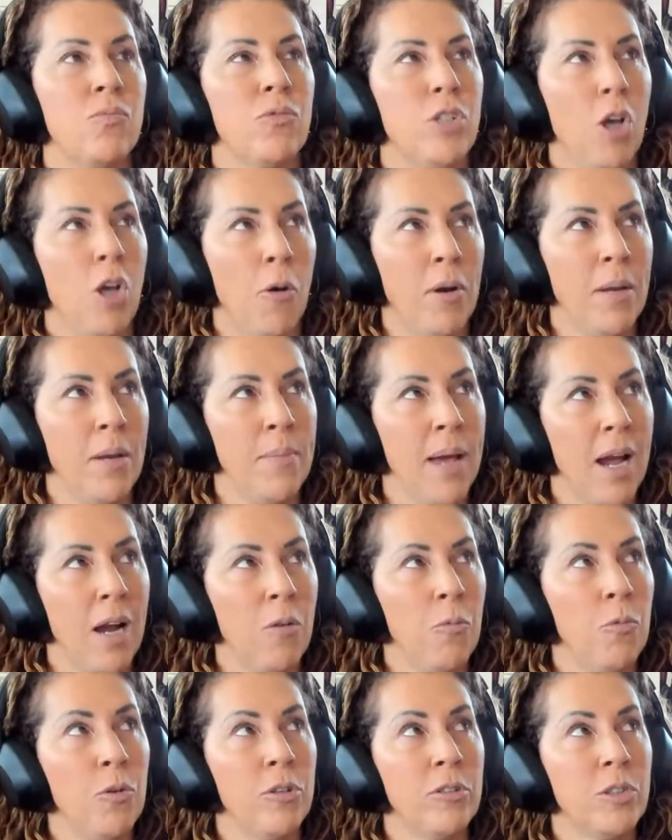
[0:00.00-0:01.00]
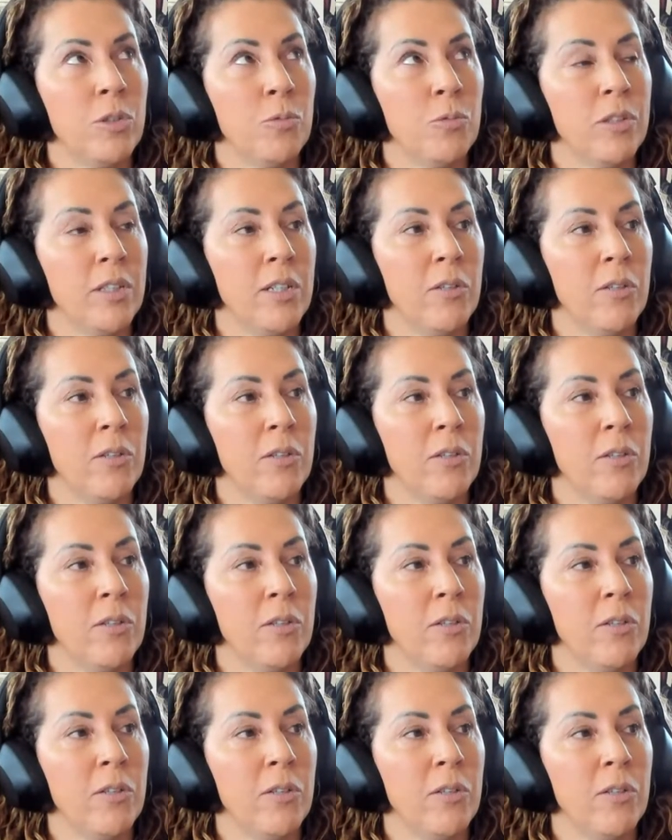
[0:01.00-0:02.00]
Yoga mat works really
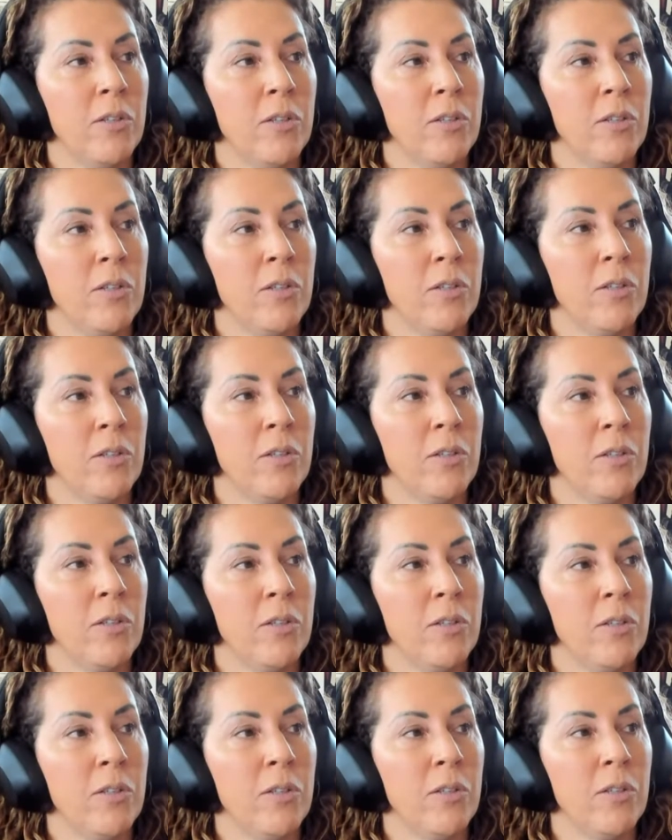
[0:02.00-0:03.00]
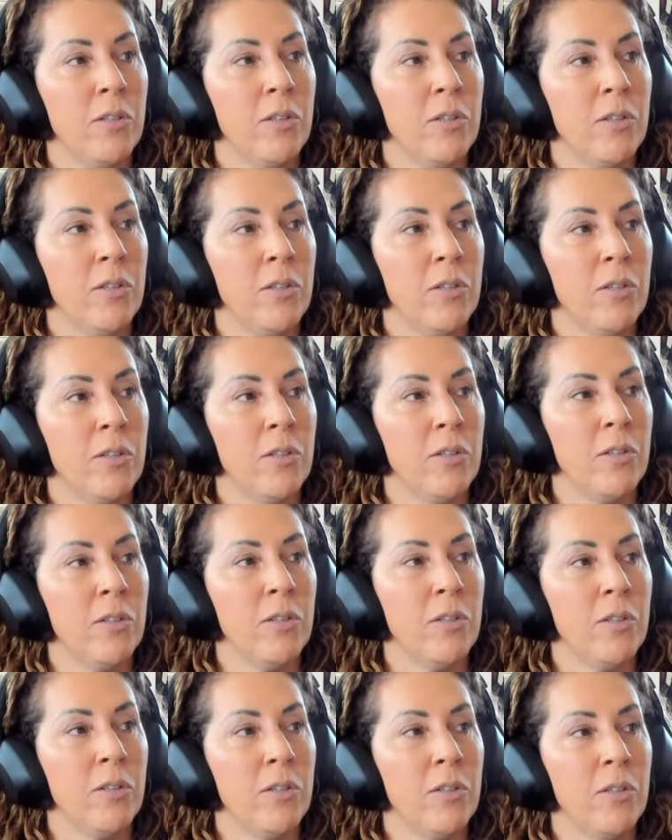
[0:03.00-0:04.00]
well, even like 2
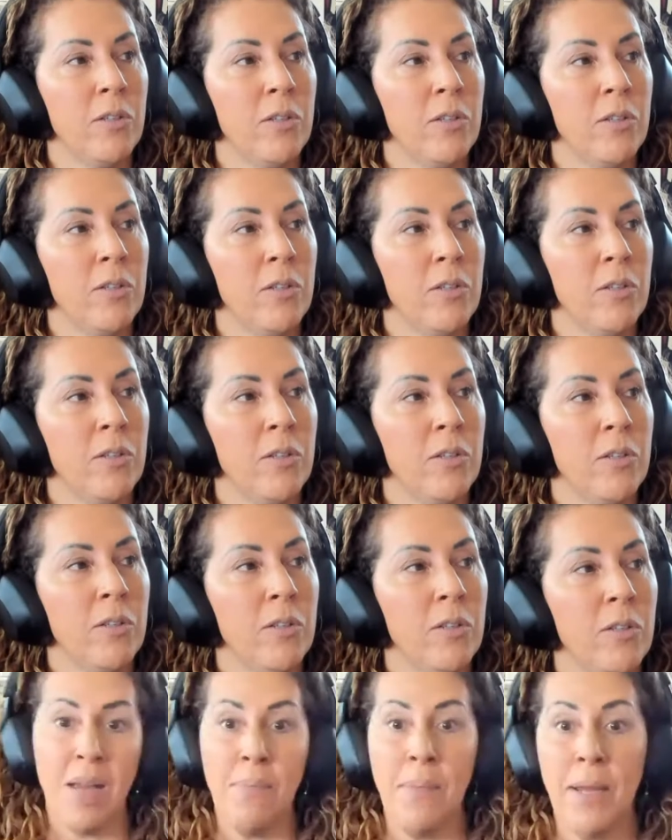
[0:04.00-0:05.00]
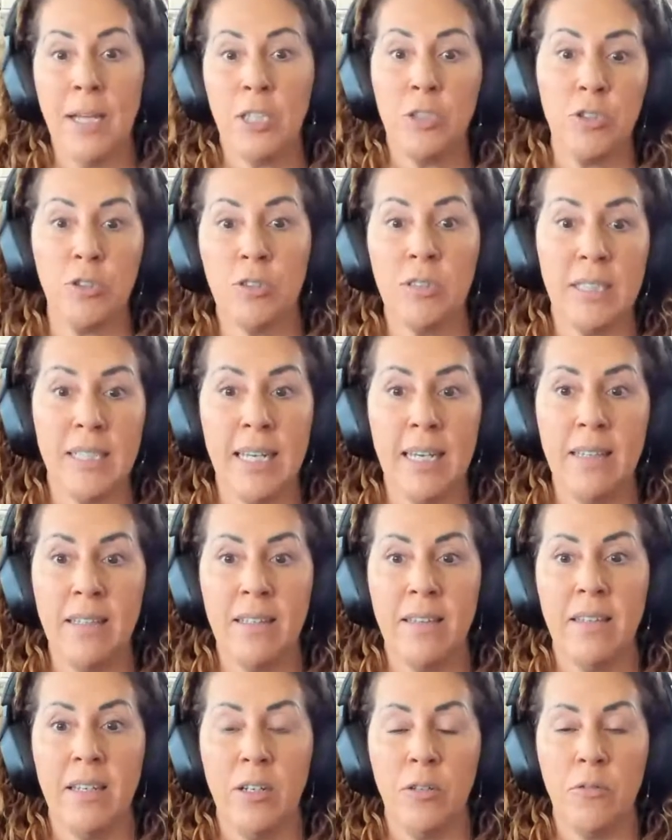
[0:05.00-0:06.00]
bath mats on each side. Make sure, again,
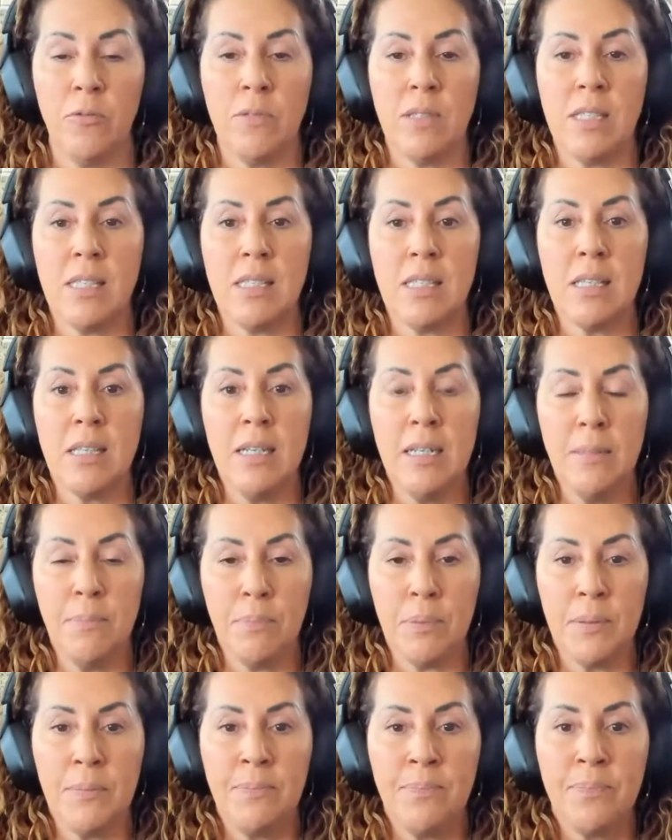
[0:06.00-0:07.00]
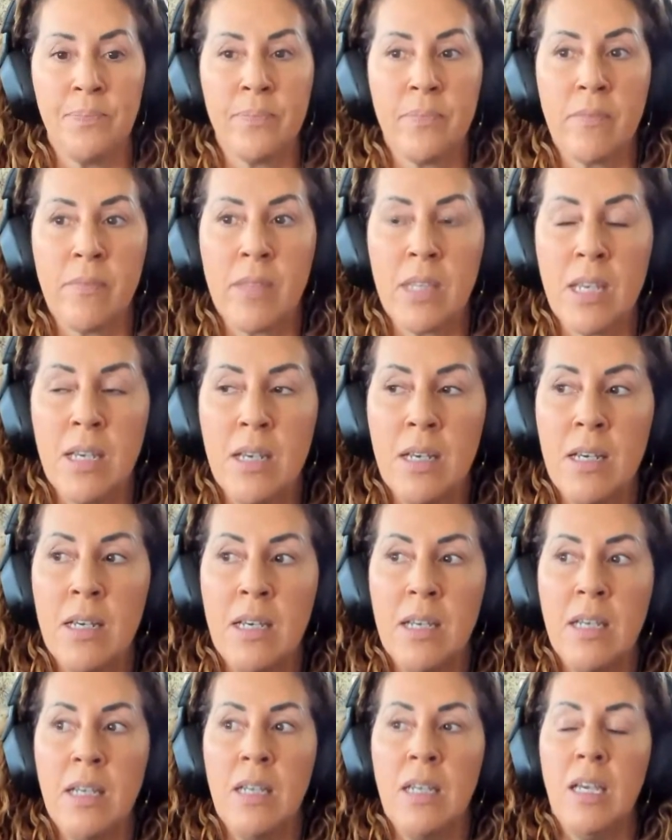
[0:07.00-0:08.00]
that they don't slip.
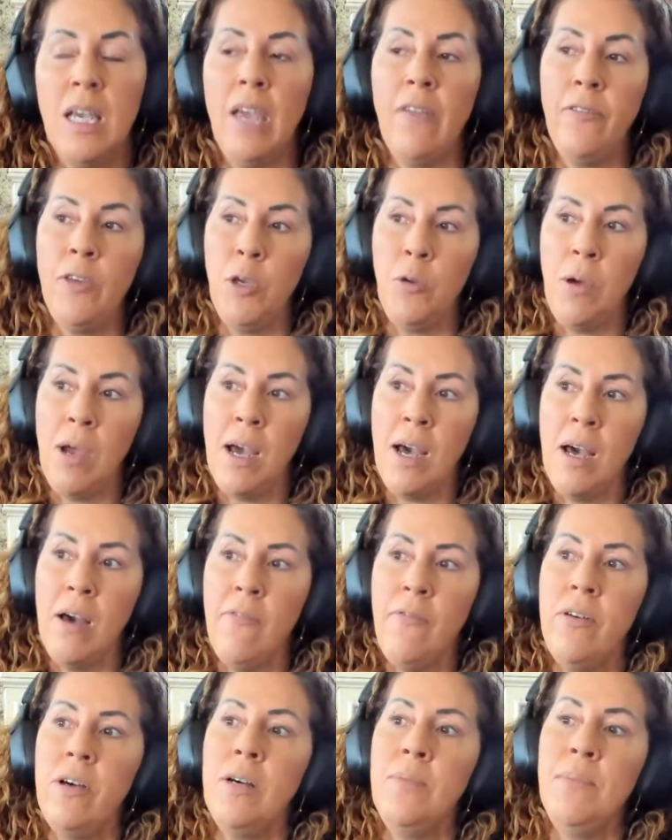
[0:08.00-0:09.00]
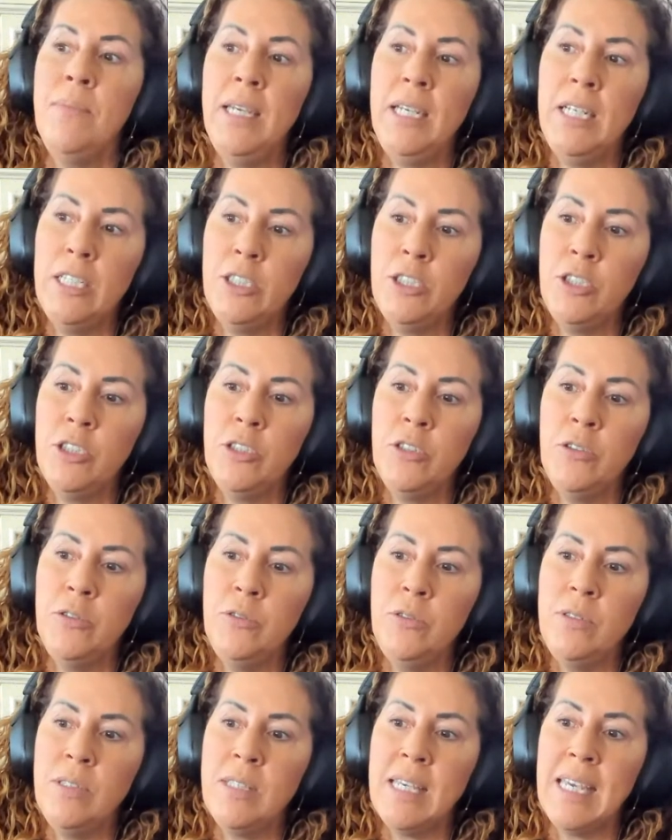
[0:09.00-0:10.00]
If you have
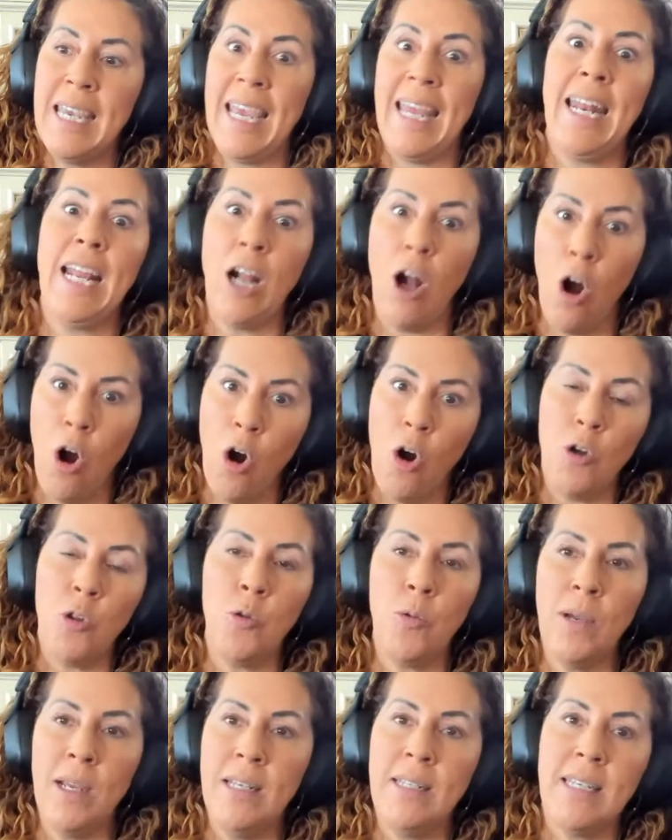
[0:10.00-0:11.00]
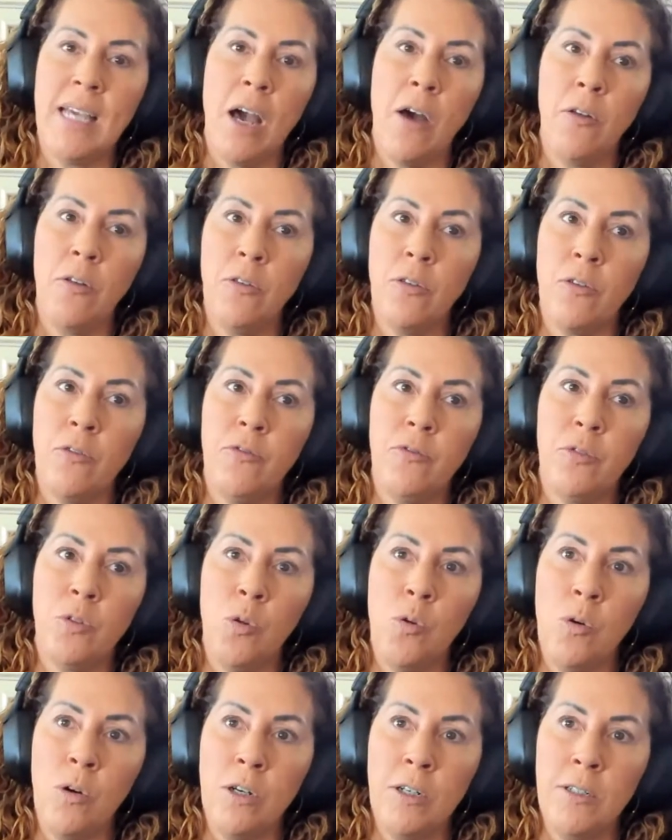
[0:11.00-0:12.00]
issues getting all the way down on the
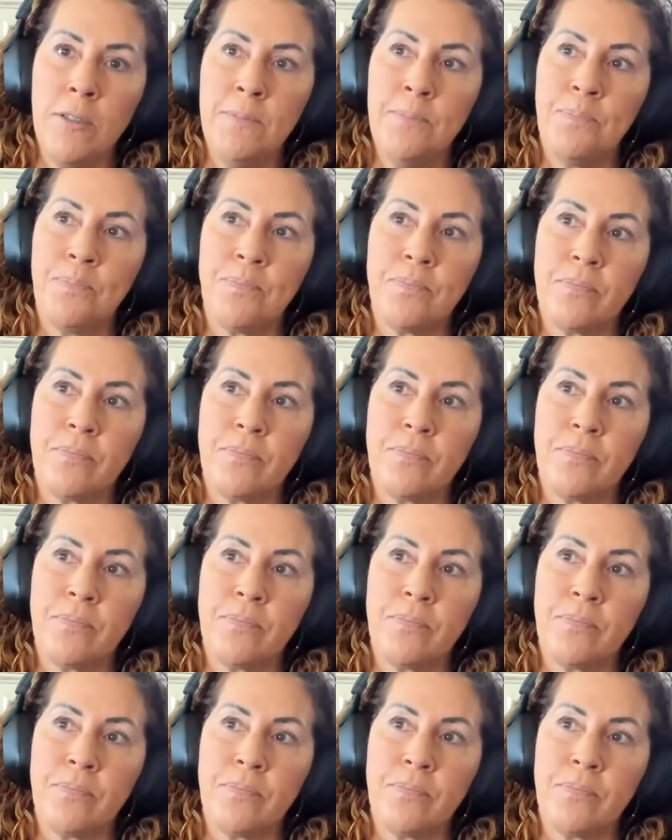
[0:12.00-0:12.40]
floor,